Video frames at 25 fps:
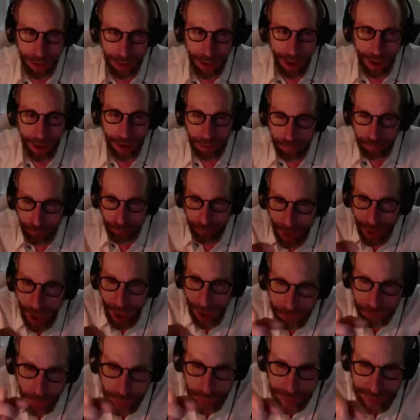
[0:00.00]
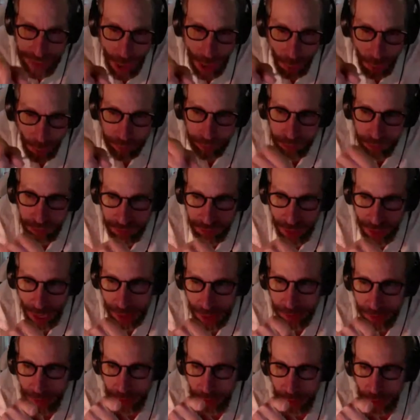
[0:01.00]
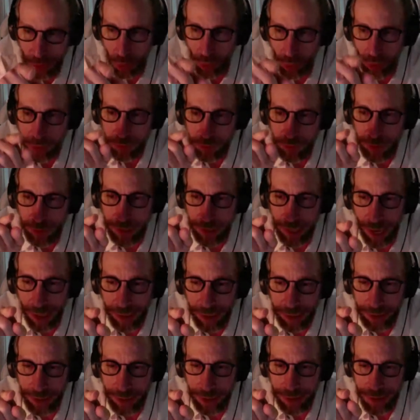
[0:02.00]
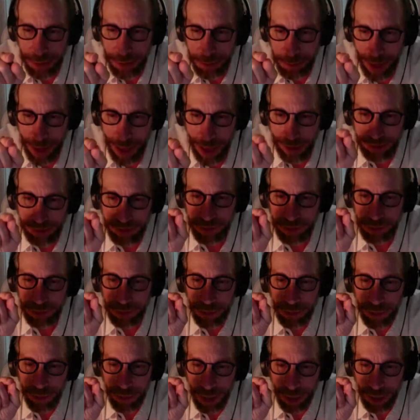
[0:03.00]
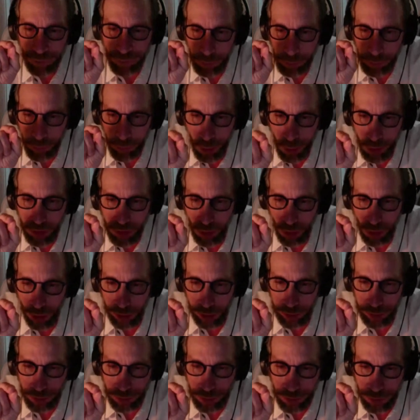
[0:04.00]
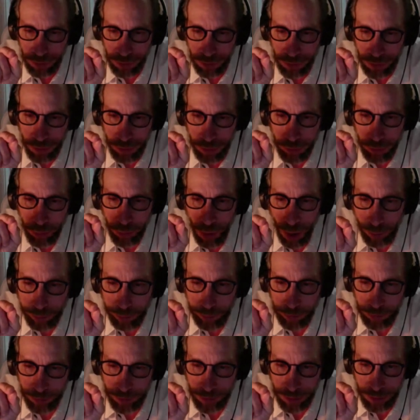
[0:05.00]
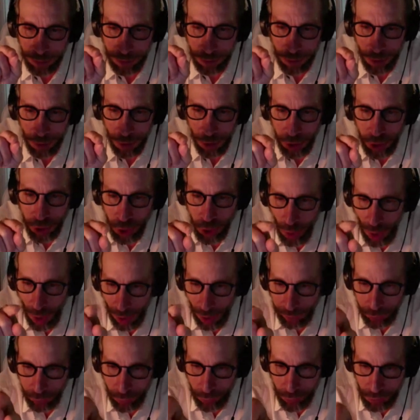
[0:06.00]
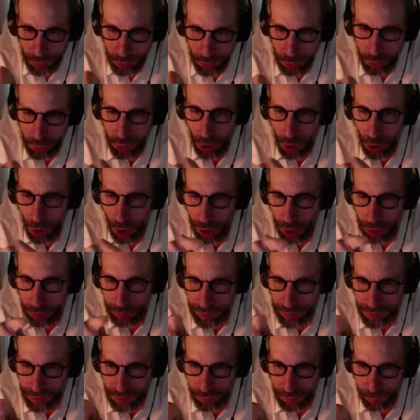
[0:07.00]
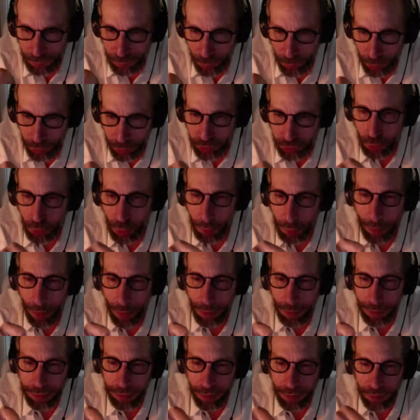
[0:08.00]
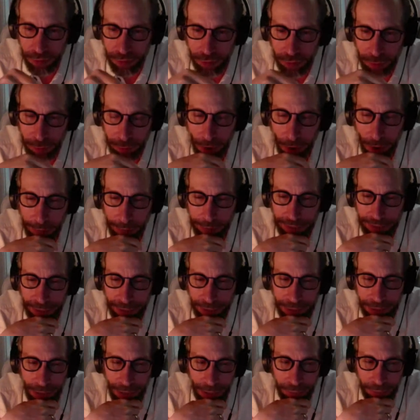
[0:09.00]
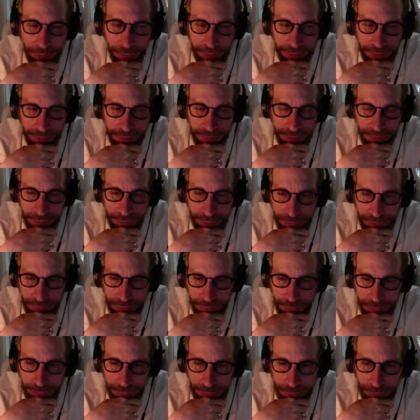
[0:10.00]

And in fact, we now understand that in order to calculate the mass of a proton properly, you have to include all of these virtual particles that are popping in and out of existence.